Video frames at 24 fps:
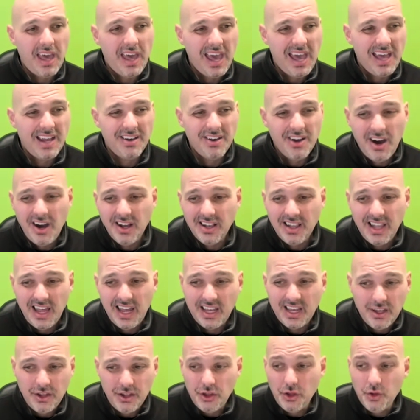and not
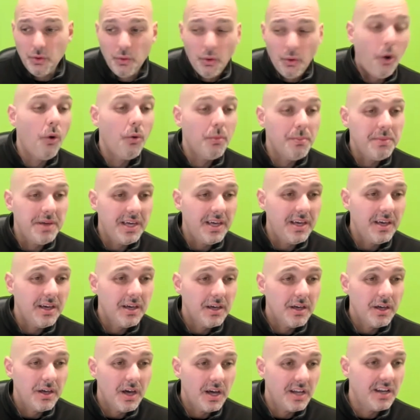like you owe me
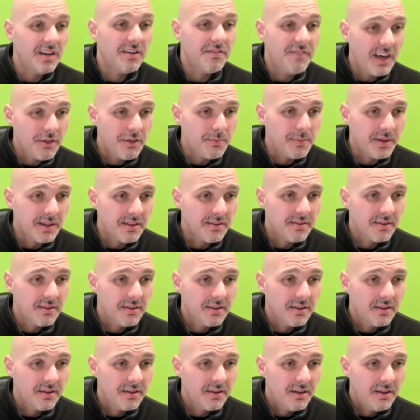an investment,
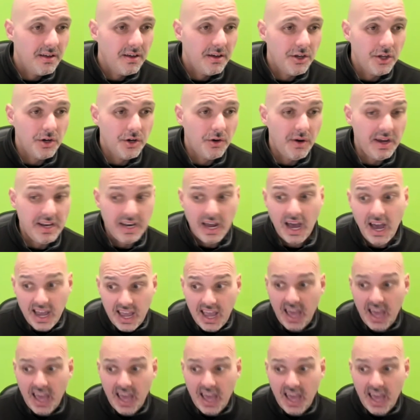and I